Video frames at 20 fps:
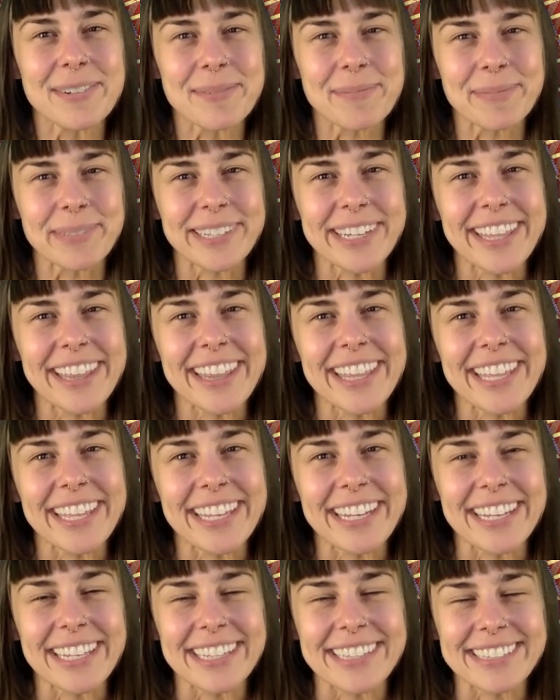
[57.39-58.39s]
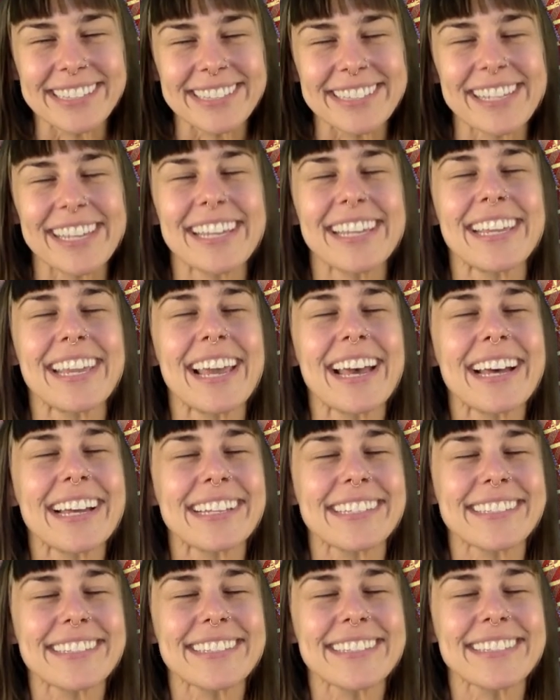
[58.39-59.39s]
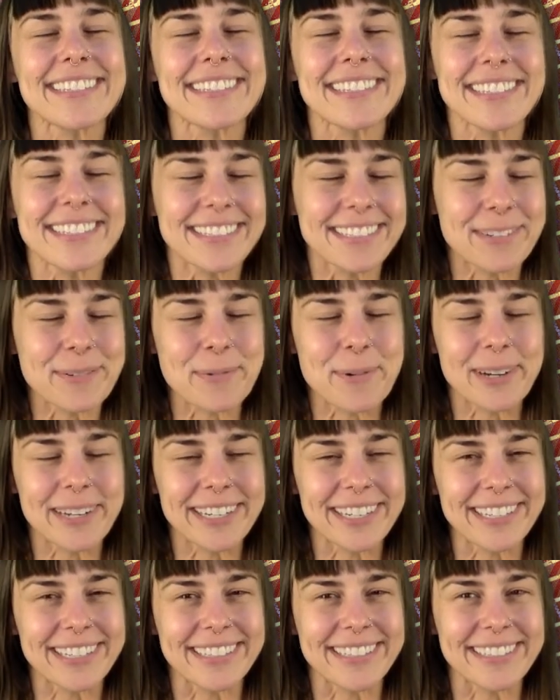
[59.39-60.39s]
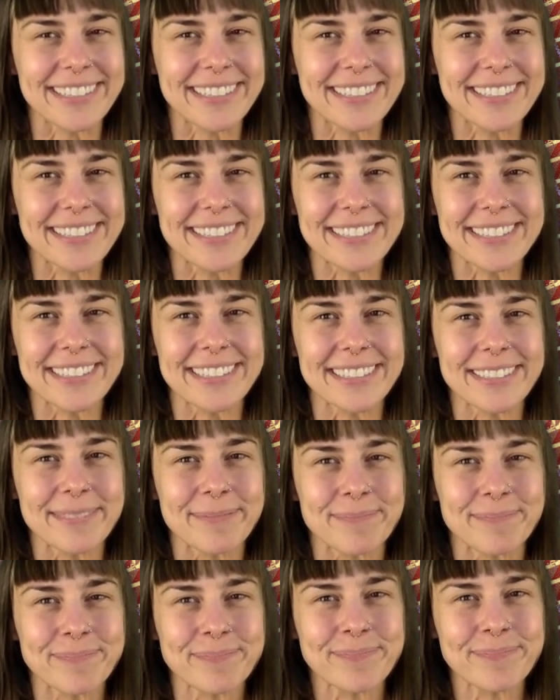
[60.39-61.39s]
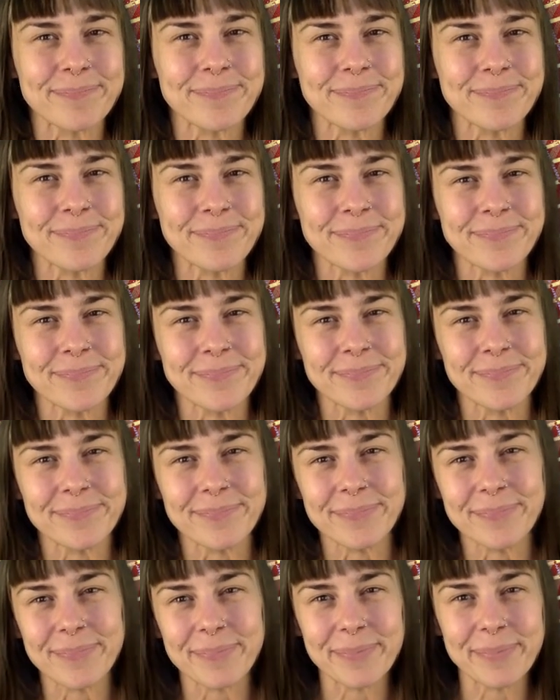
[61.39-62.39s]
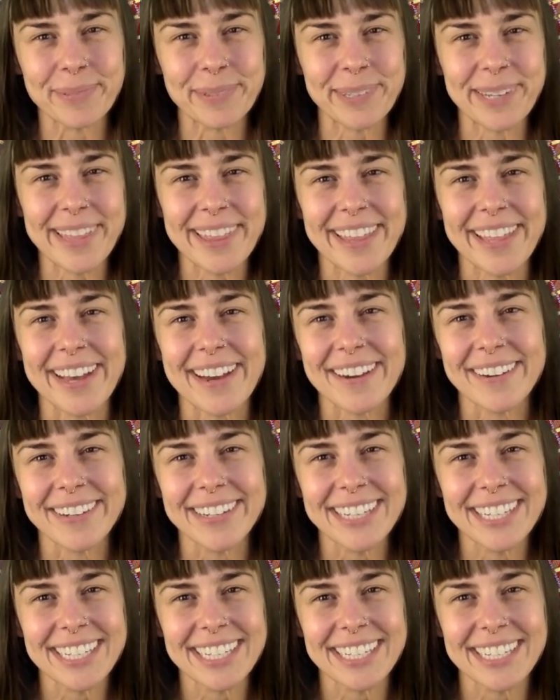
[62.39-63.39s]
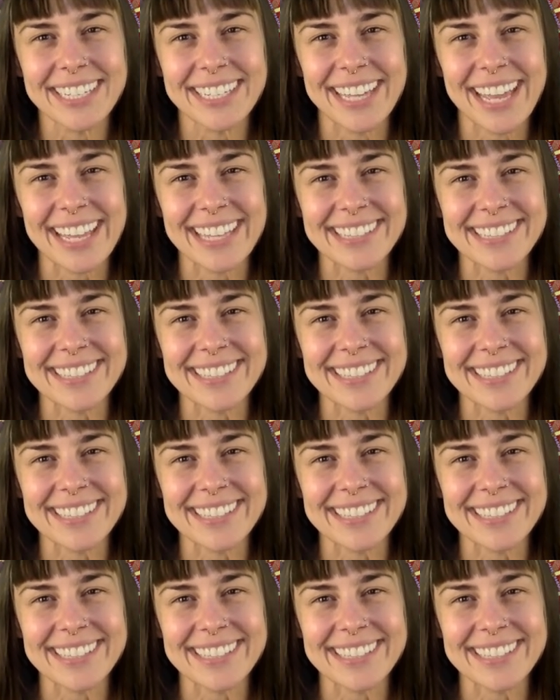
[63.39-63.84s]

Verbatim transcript: Breathe in and say yes to what is. Breathe out and